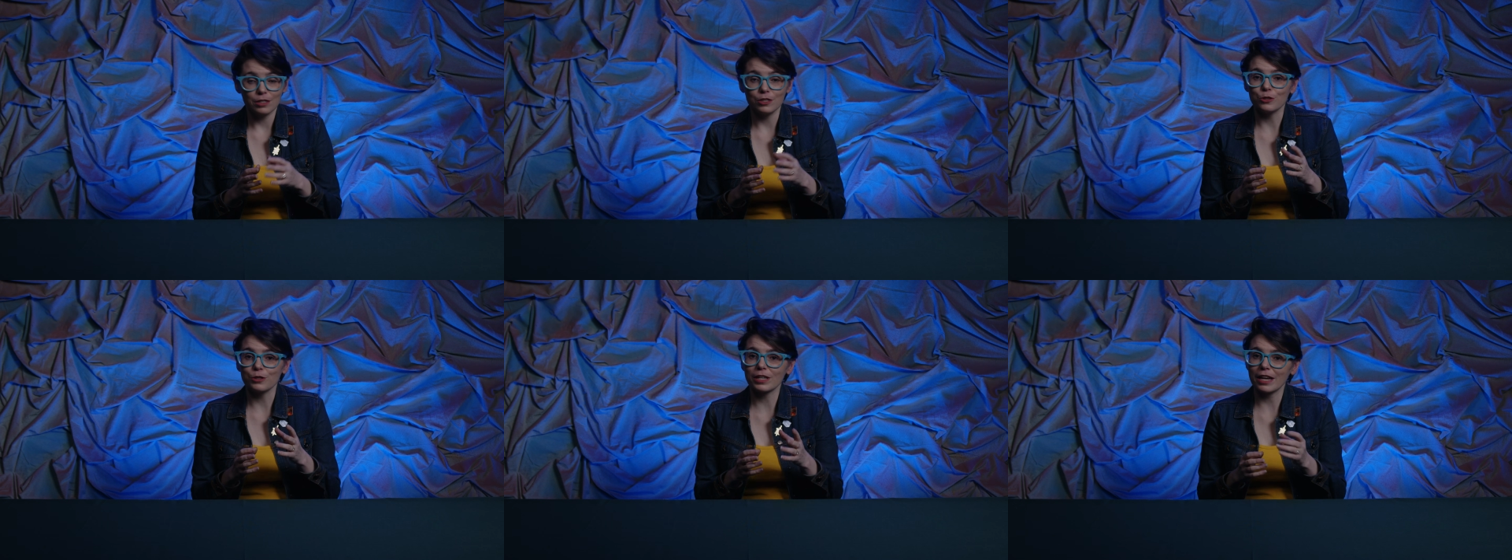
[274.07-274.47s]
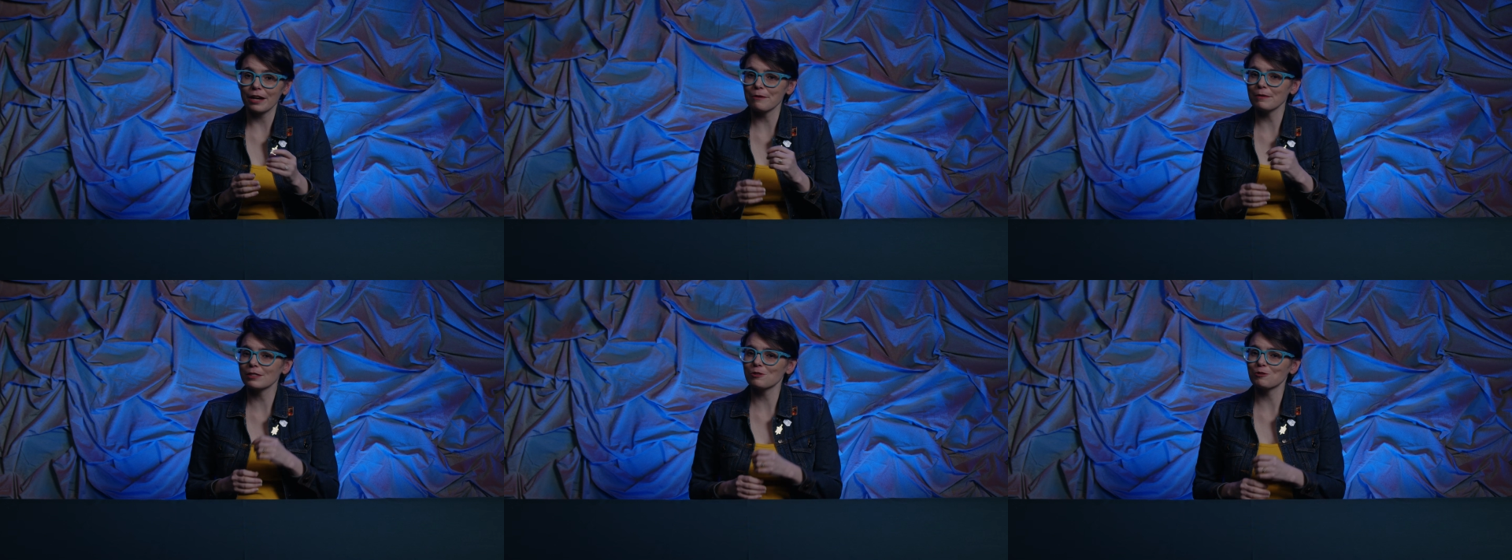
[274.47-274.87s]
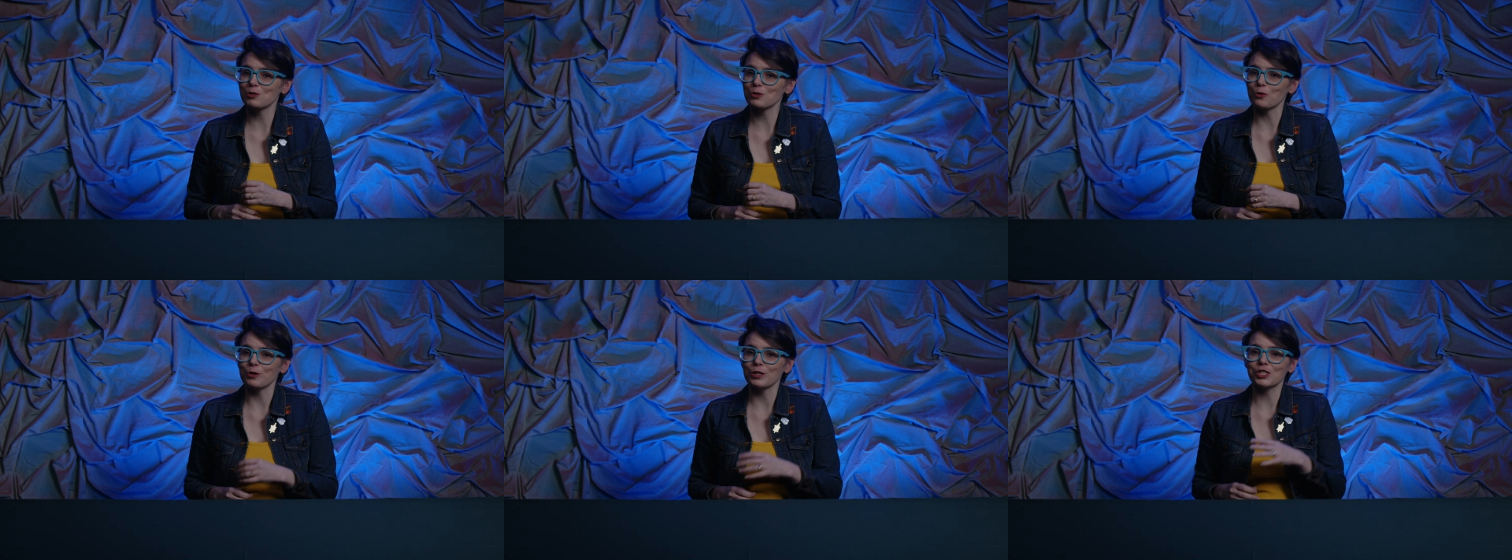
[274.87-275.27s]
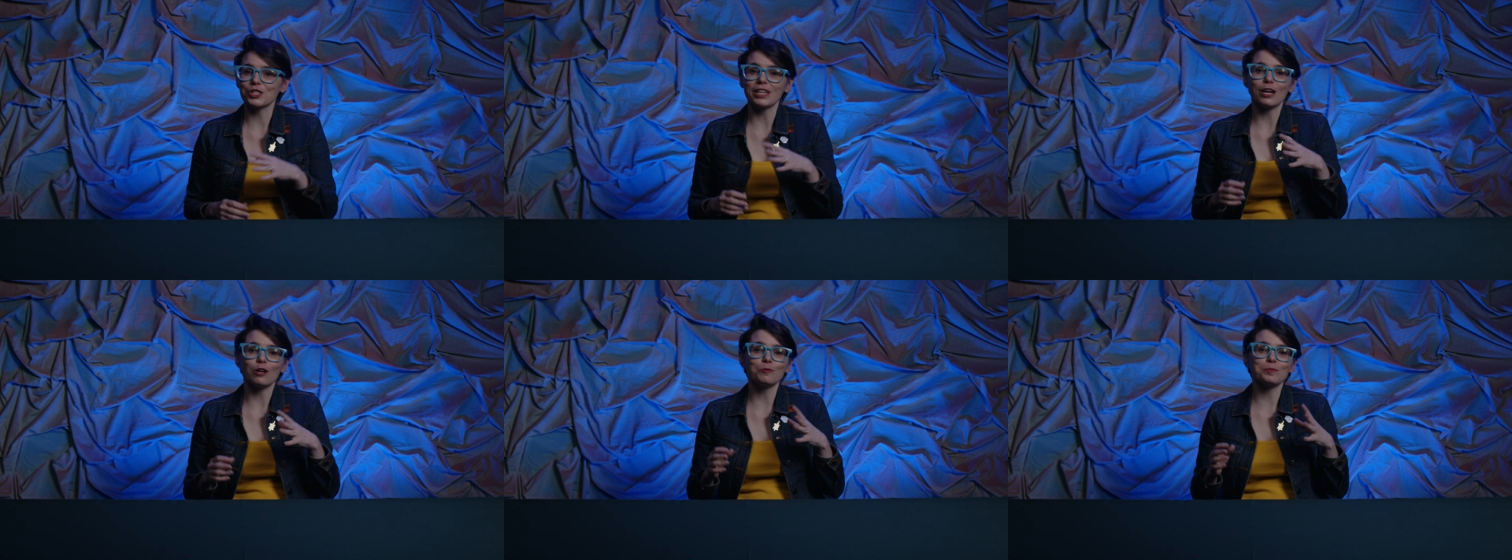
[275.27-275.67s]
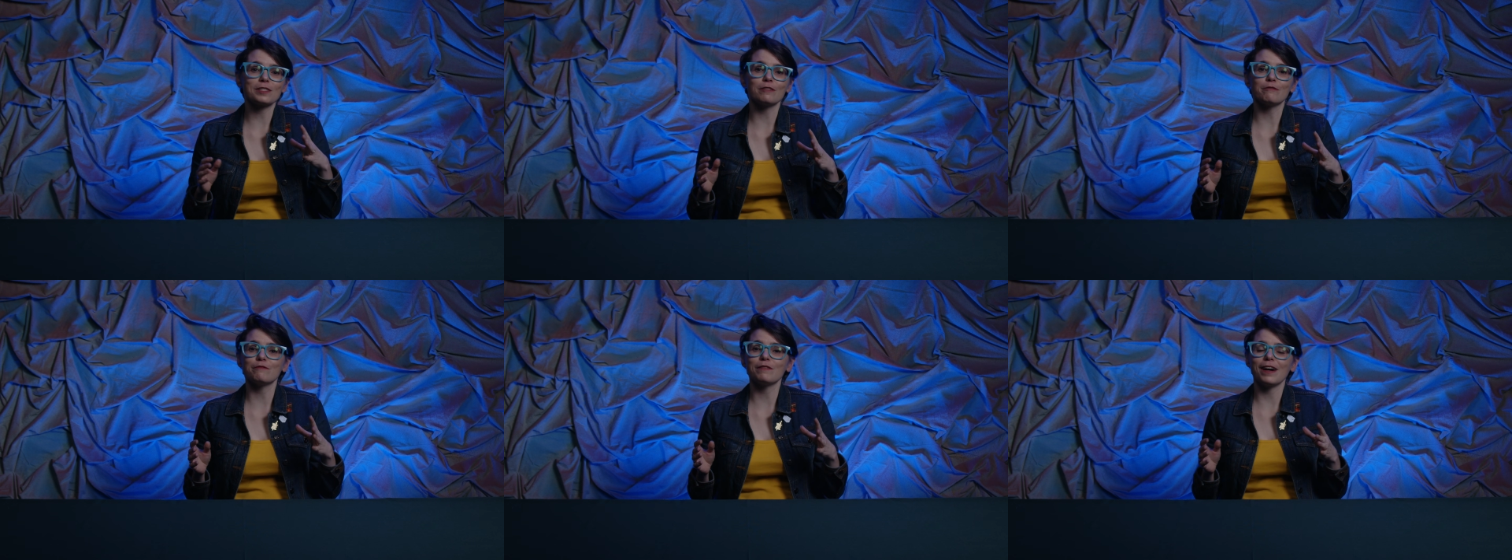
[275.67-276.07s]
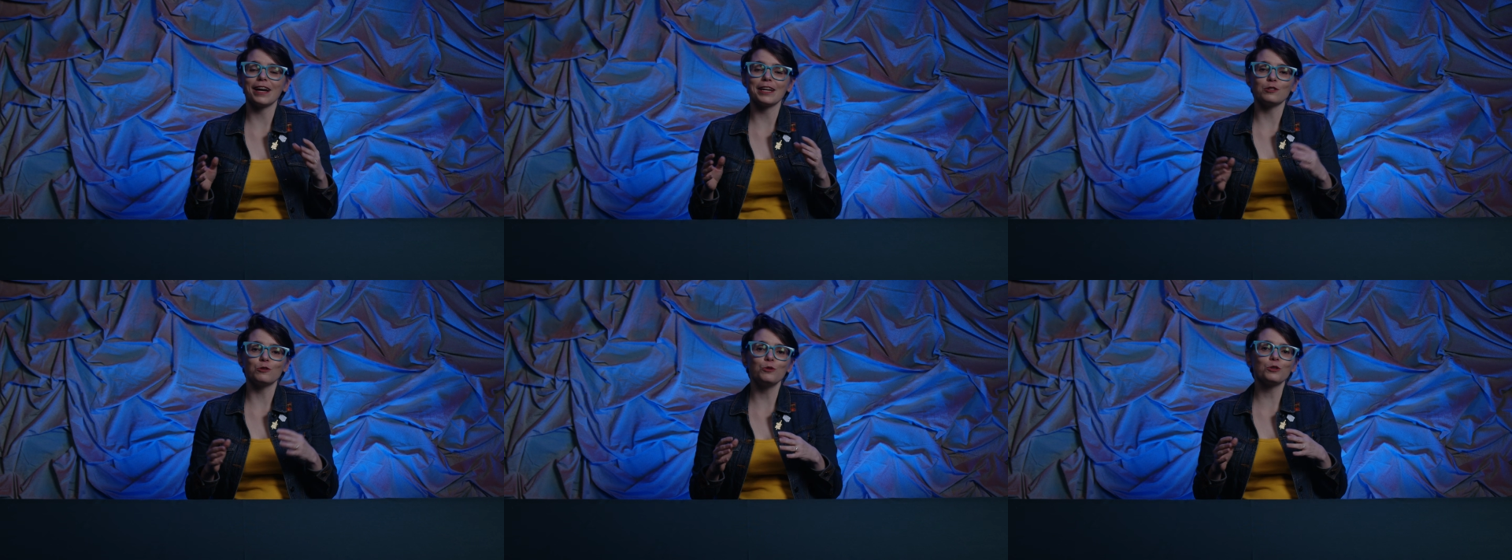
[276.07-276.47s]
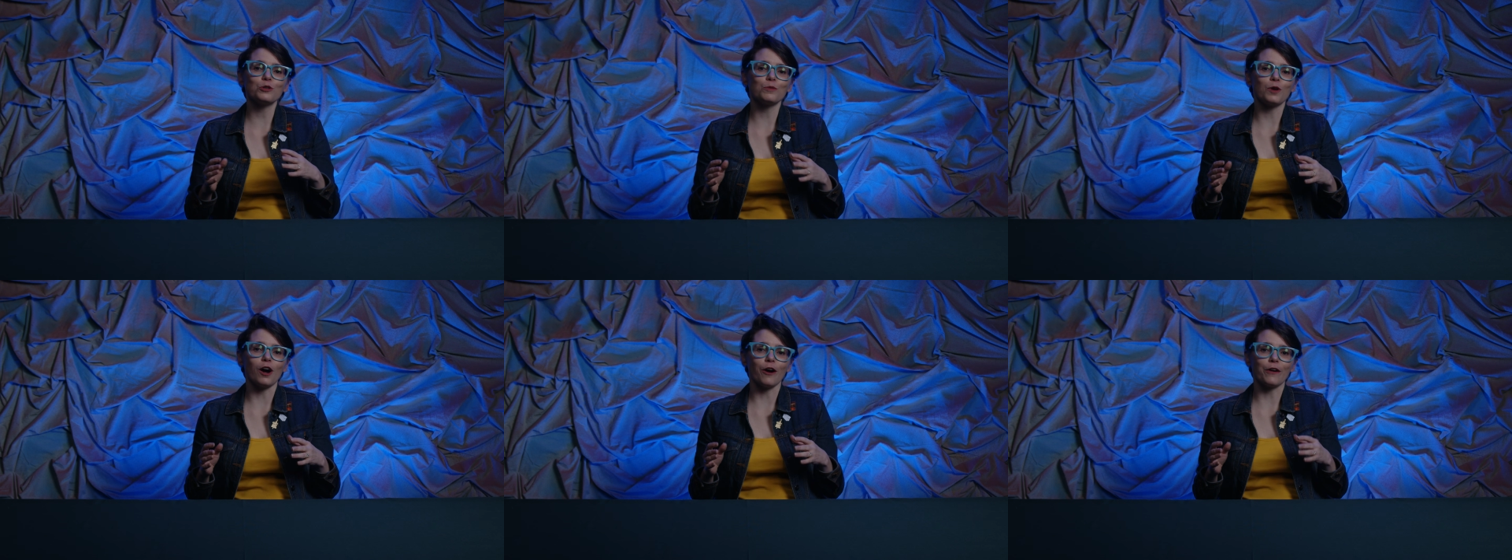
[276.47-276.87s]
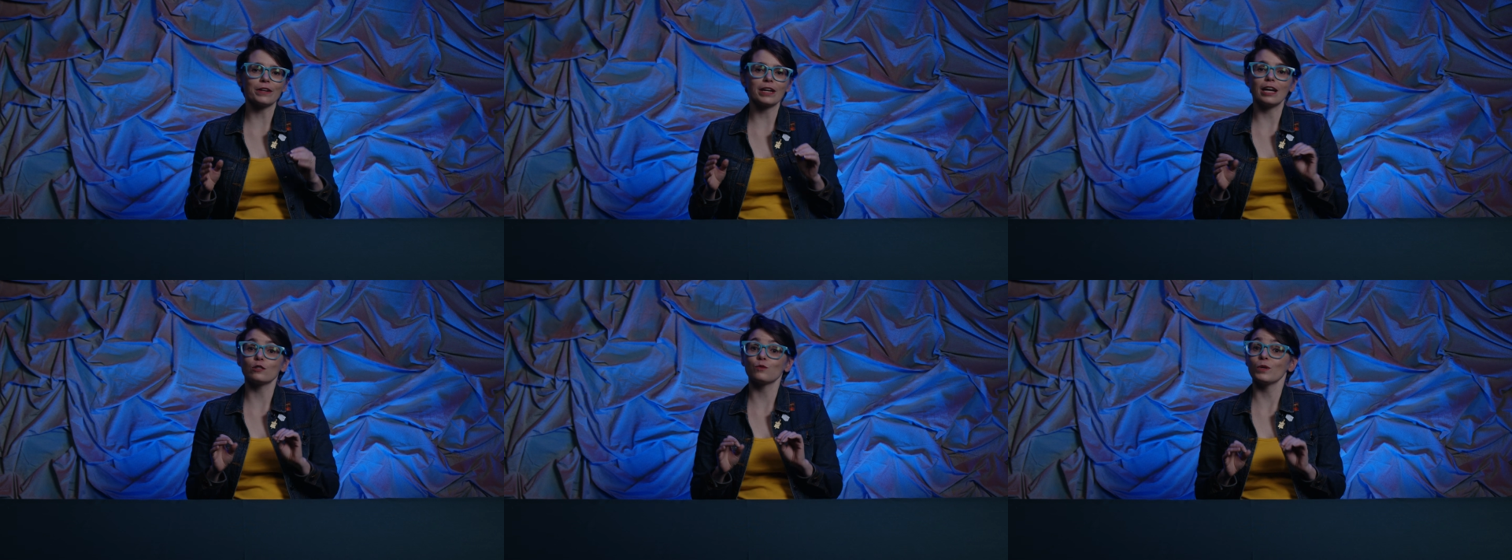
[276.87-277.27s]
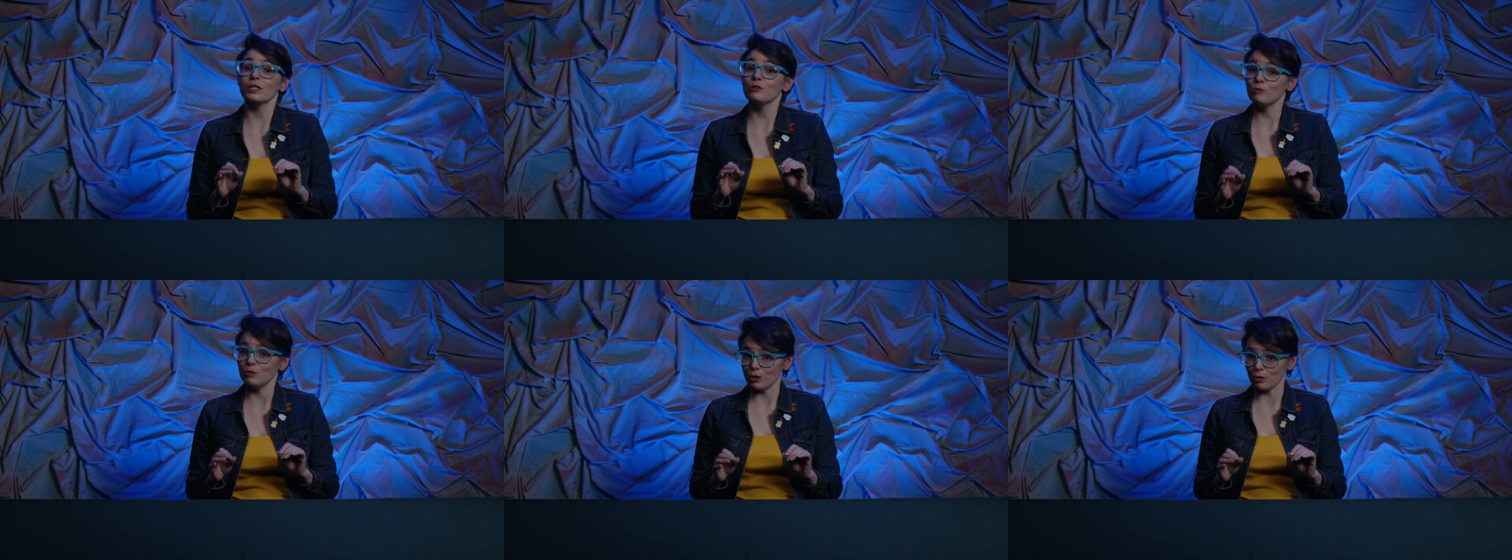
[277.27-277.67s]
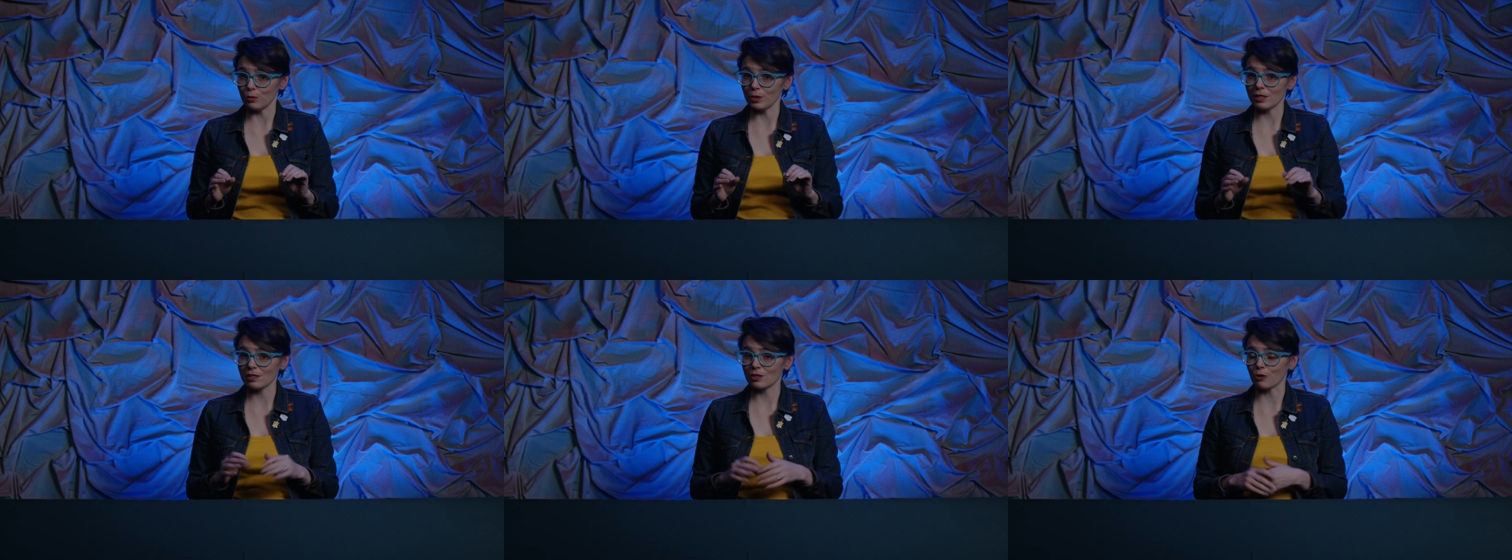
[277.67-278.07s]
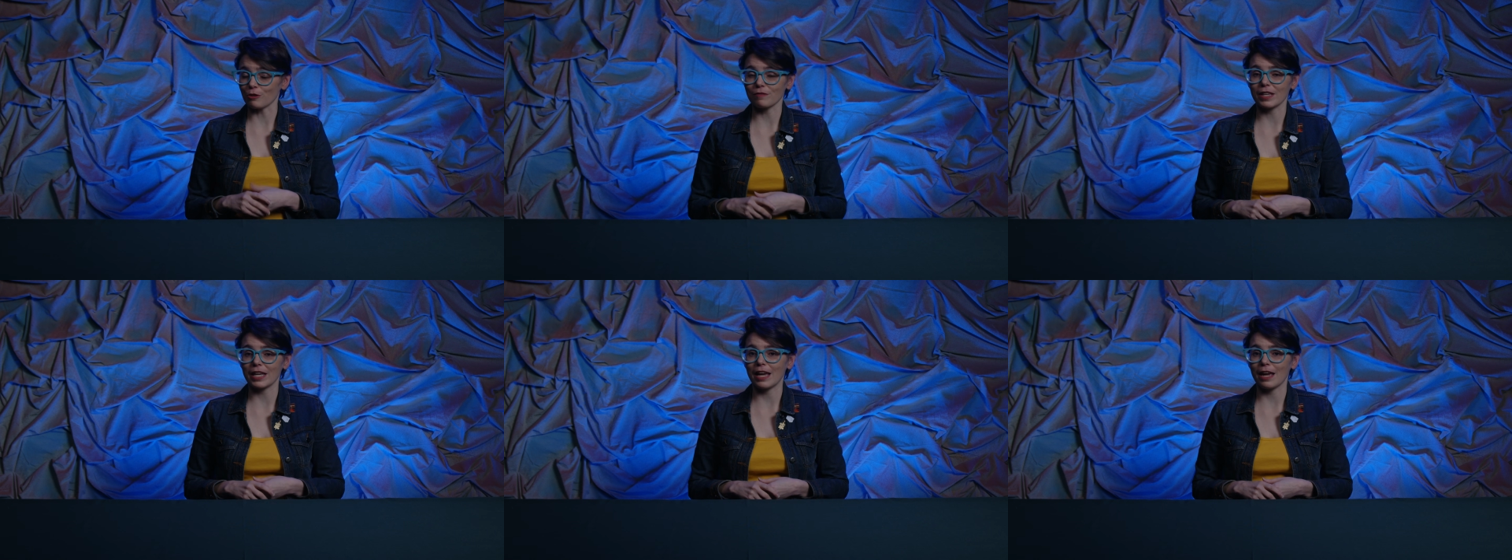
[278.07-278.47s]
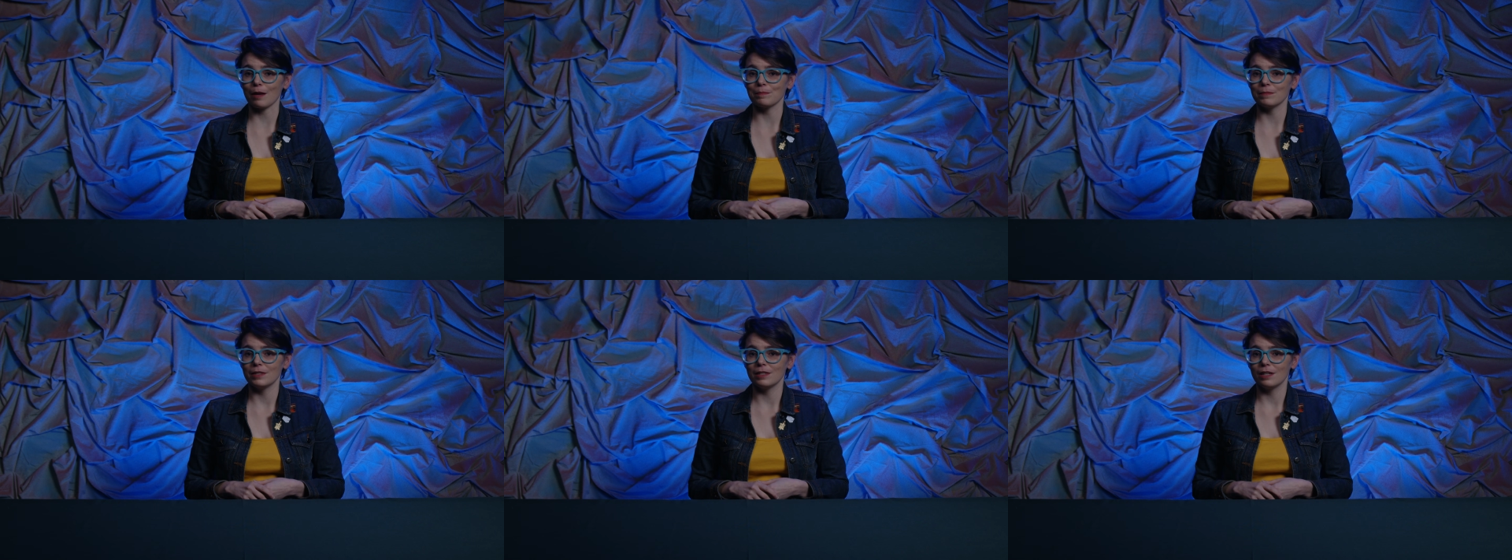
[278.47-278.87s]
your character's origin helps define who you are and what you do at the start of the game.